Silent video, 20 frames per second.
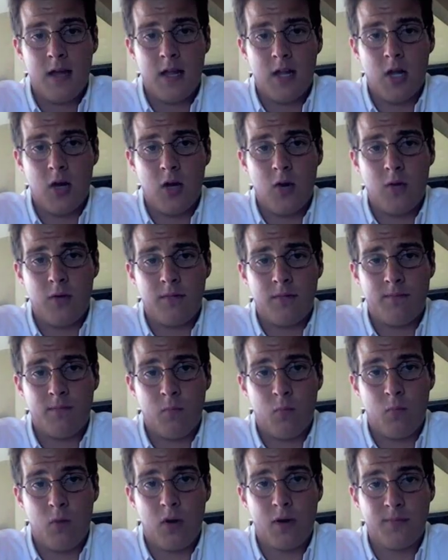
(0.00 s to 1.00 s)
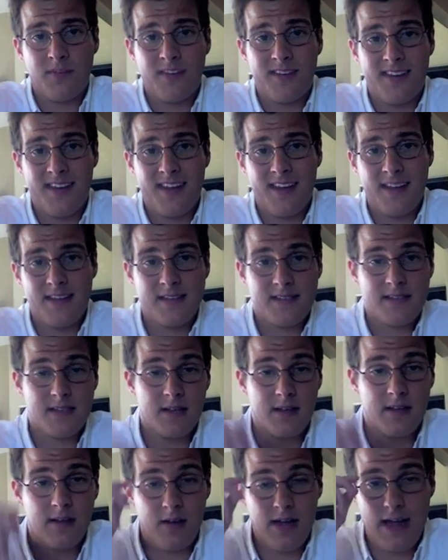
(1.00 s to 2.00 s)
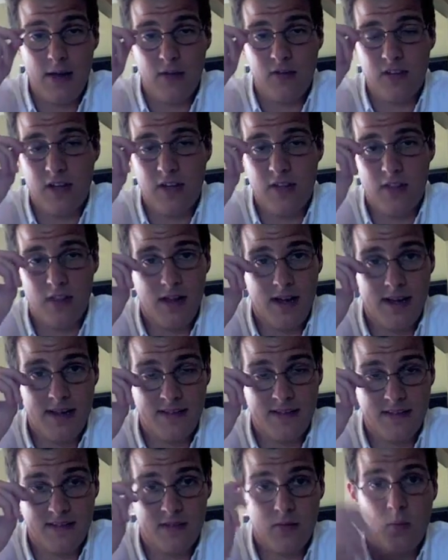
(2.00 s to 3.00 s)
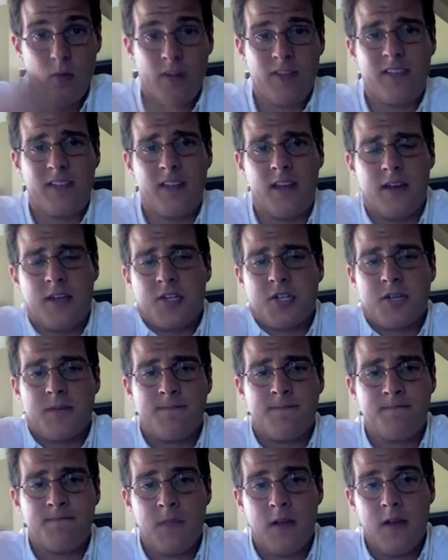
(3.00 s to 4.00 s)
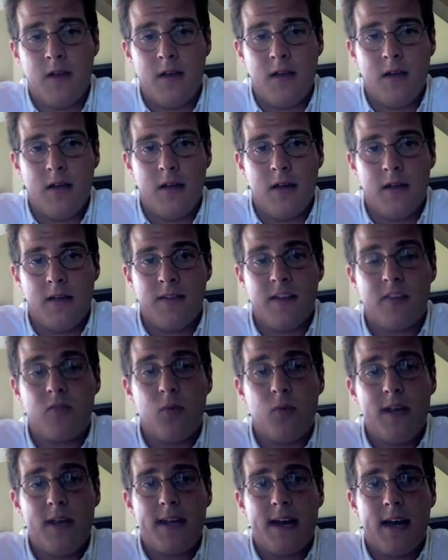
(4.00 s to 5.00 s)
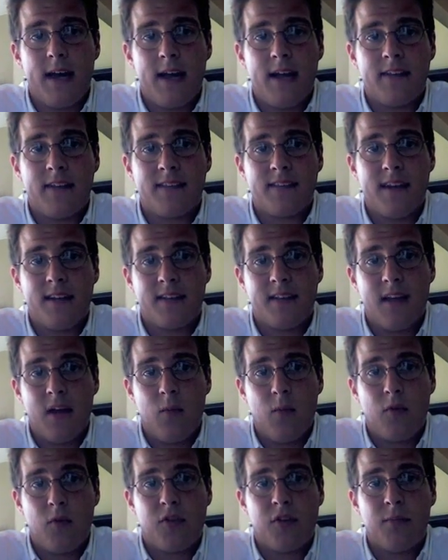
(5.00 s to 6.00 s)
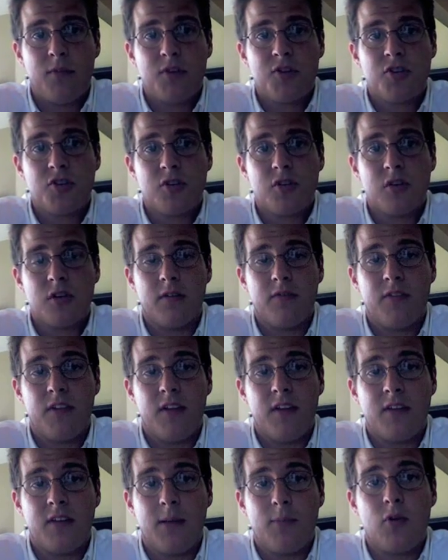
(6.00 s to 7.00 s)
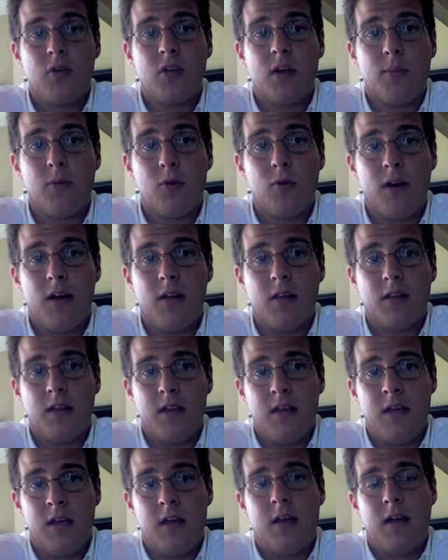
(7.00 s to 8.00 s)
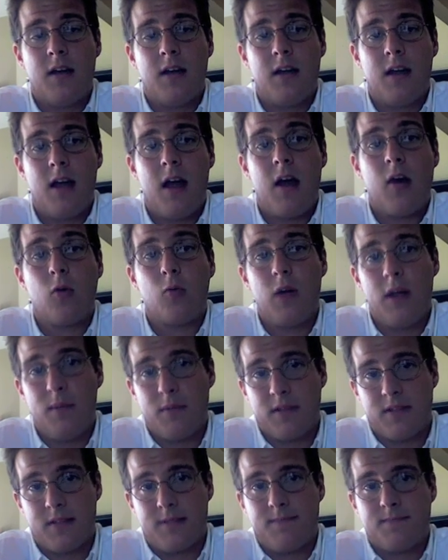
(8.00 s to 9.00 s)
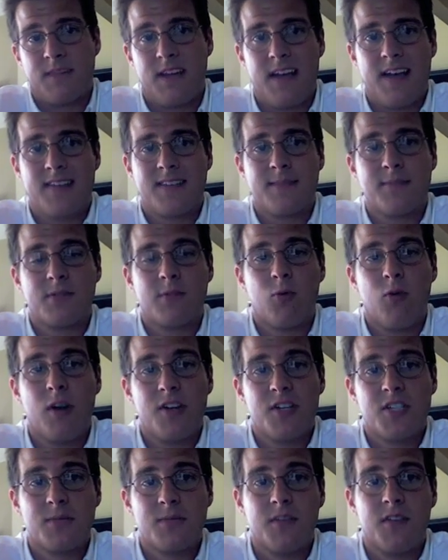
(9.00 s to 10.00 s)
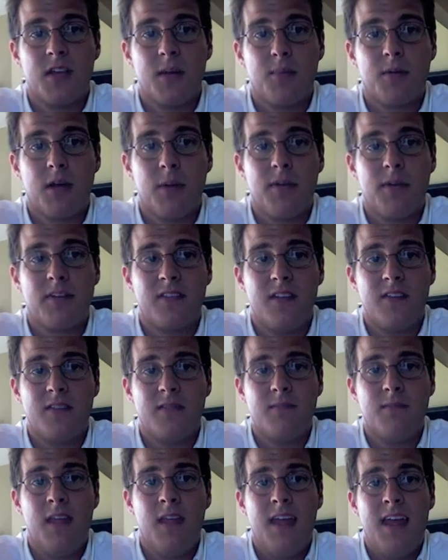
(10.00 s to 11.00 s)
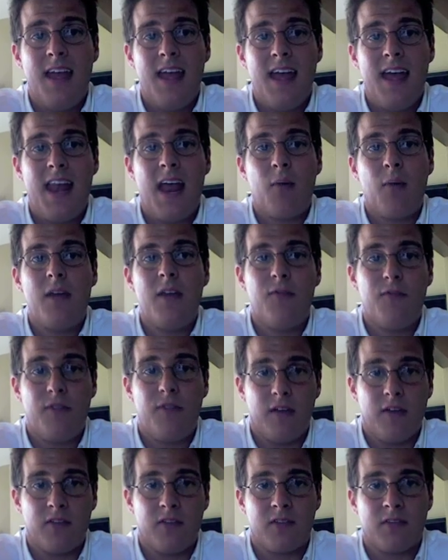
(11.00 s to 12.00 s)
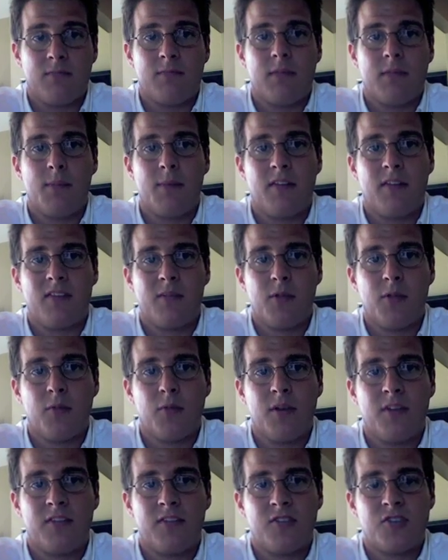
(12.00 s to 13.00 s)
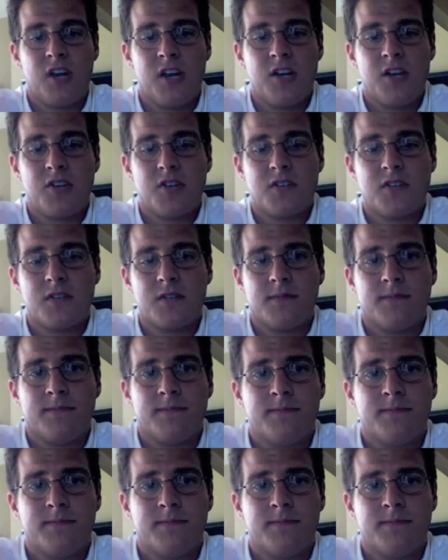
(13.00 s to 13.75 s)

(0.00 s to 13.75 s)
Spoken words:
Hello and welcome to today's Outside the Lines Wednesday edition. This week I sat down with Commissioner of the WWL League, Harold Weymouth, to ask him some questions about the upcoming season and how he feels about some of the recent changes.